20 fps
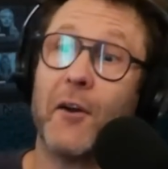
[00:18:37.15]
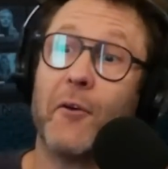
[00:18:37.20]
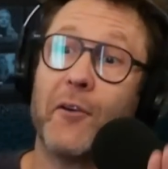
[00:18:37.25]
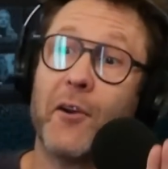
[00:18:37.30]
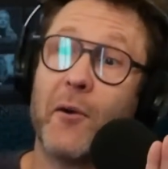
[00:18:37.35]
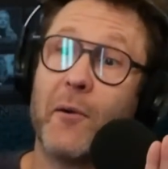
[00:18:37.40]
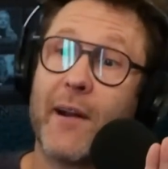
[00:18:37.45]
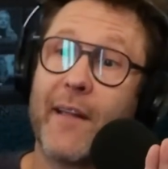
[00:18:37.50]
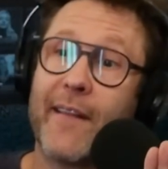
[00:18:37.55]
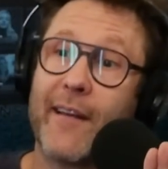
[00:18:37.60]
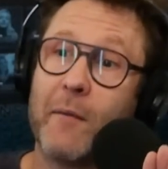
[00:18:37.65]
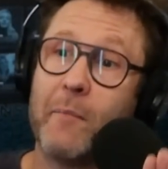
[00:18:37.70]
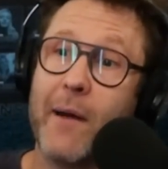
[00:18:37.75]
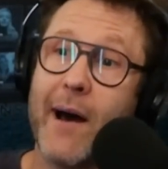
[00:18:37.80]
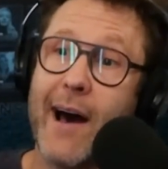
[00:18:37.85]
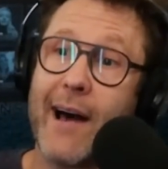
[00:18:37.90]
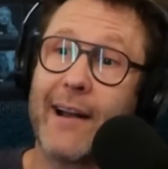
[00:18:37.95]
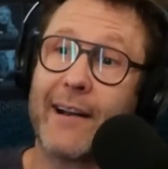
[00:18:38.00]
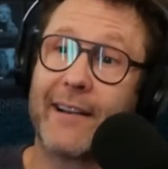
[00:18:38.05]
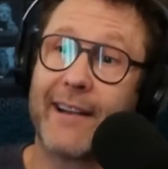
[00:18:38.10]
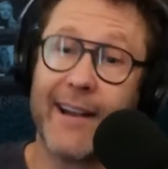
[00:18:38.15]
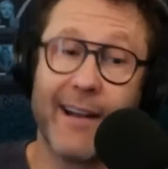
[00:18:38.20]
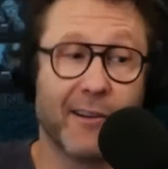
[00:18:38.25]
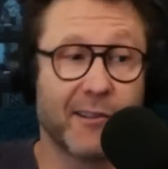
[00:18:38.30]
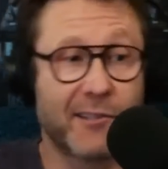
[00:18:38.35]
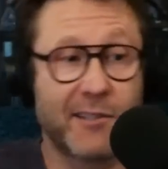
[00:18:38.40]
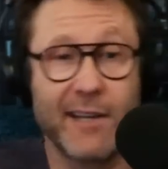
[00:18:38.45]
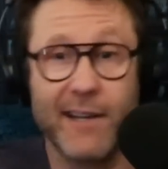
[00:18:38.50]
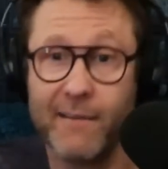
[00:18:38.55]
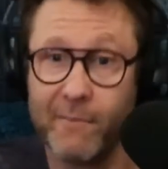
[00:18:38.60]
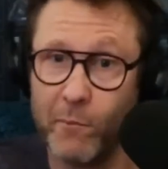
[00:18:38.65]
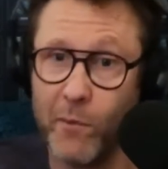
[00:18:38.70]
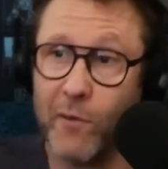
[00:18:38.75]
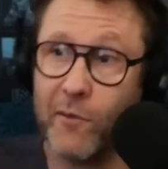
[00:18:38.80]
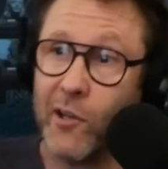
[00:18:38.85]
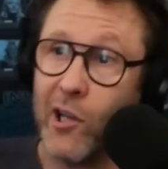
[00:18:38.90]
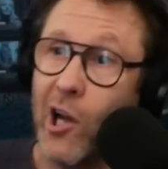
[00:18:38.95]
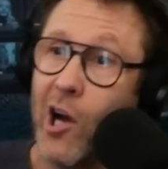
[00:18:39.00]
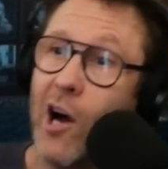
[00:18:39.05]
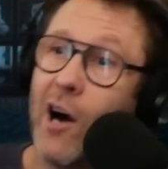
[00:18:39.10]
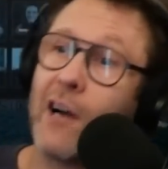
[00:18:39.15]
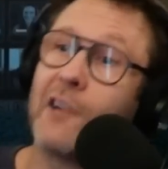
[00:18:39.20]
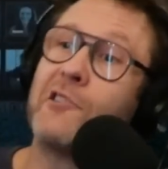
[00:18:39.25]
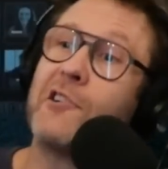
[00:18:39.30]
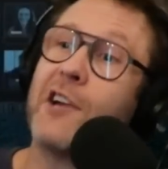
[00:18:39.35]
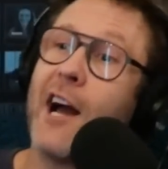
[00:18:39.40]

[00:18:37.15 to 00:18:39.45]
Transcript: Don't know anything about it. Kelsey, move along.